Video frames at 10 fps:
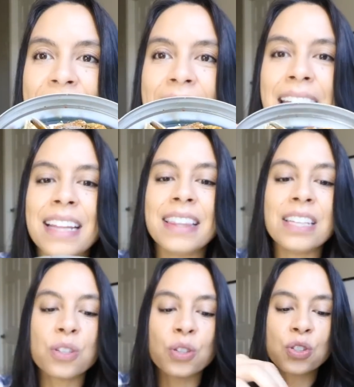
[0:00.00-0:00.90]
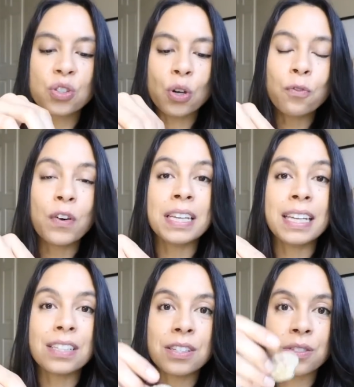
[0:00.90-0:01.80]
And these are so fun. And
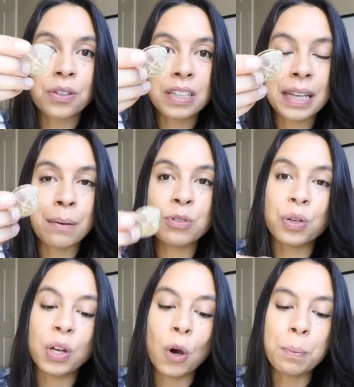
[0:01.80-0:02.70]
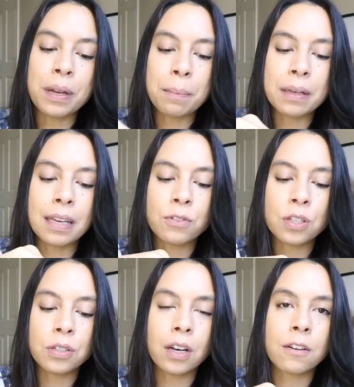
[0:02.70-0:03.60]
yes, these are clams you can open up and give
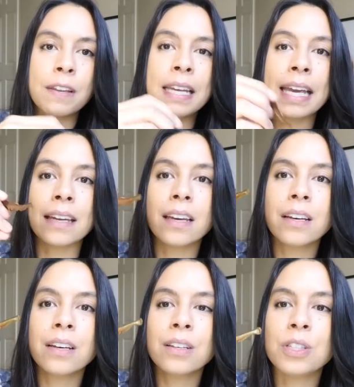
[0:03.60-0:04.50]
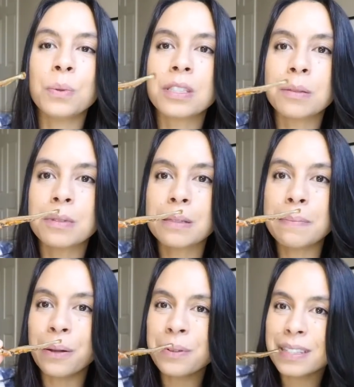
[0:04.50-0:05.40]
to your dog. Finnegan, do you want some
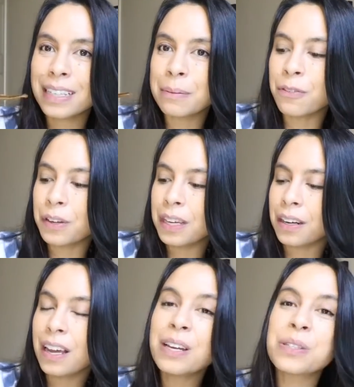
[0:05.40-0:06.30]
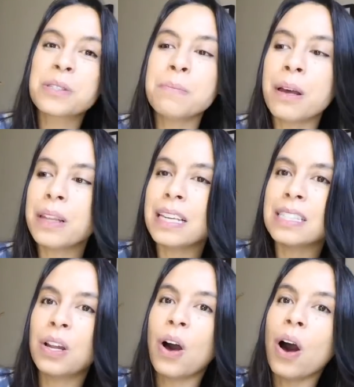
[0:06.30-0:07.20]
smelt? Come over here. Smelt is
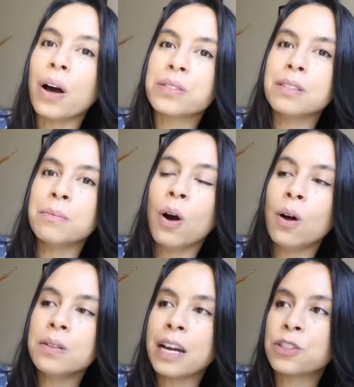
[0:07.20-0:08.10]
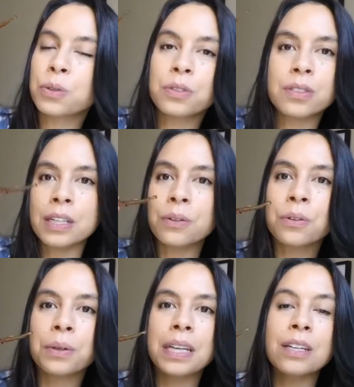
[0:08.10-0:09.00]
an awesome, all natural, single
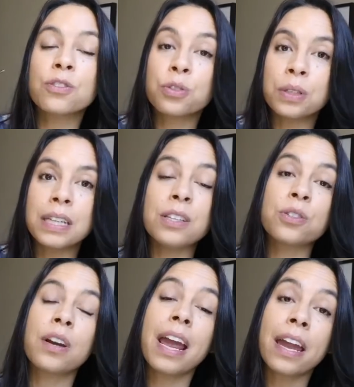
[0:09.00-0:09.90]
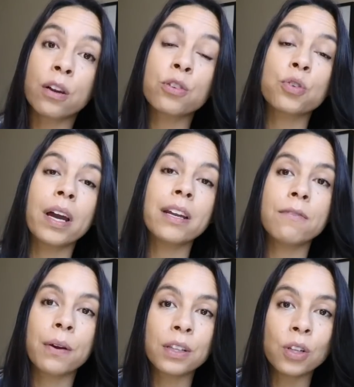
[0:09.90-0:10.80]
ingredient treat. These are air dried at
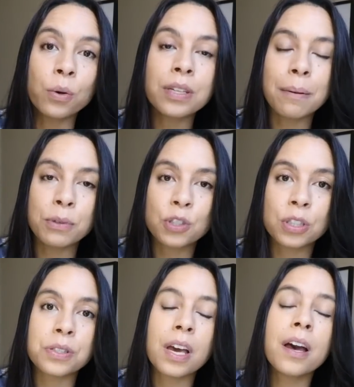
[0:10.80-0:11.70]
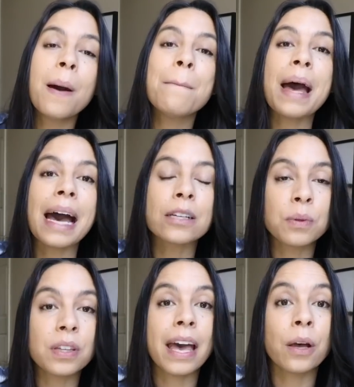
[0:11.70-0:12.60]
very low temperatures, packed
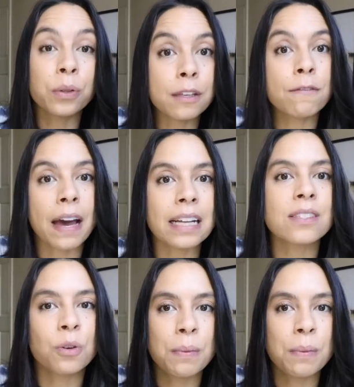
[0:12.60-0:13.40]
with healthy fats and